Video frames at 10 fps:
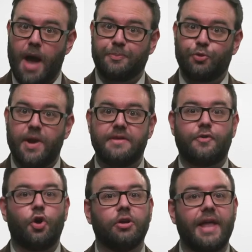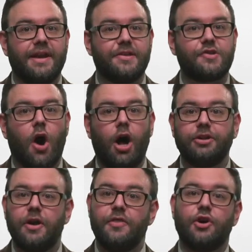Chapter eight of Herland is called
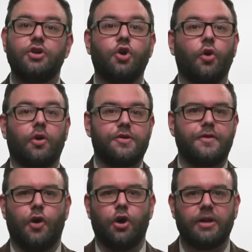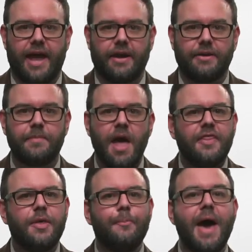The Girls of Herland.
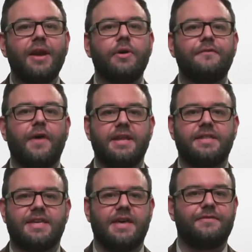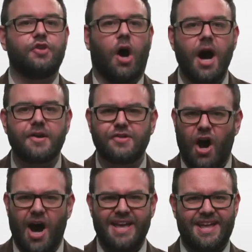The men are invited to give talks to
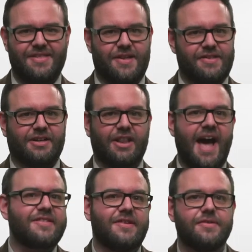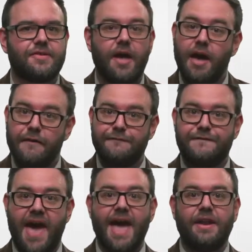audiences and classes.
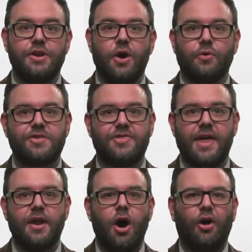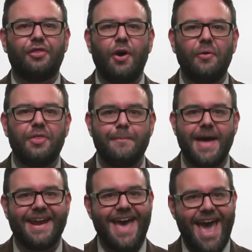Van notes that although the
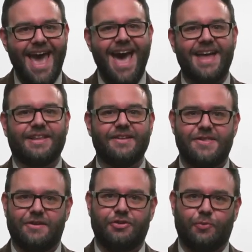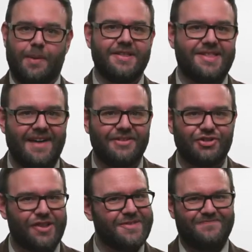men had considered the women
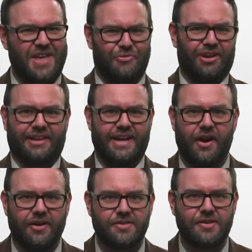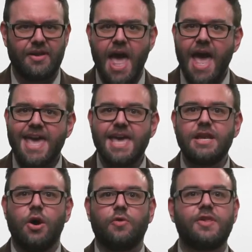savages, they really aren't. He
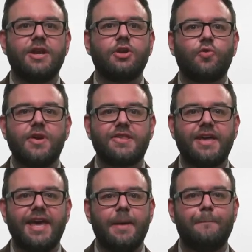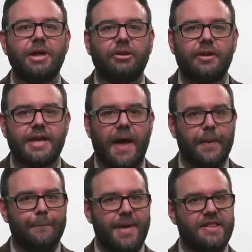notes an increasing inability on the
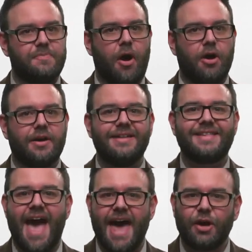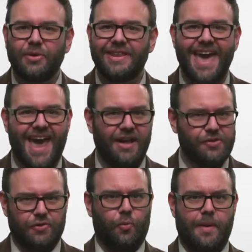men's part to adequately
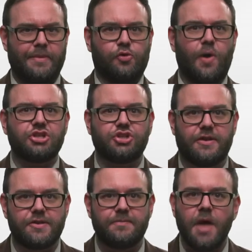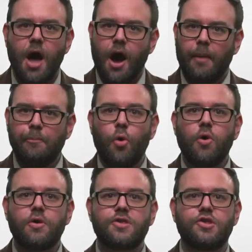answer the women's questions. A
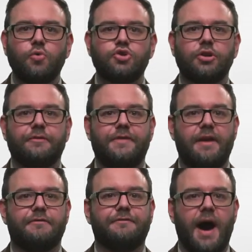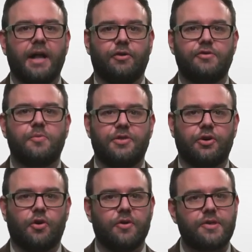more social event follows where the
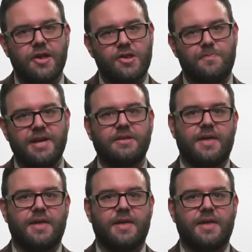girls speak to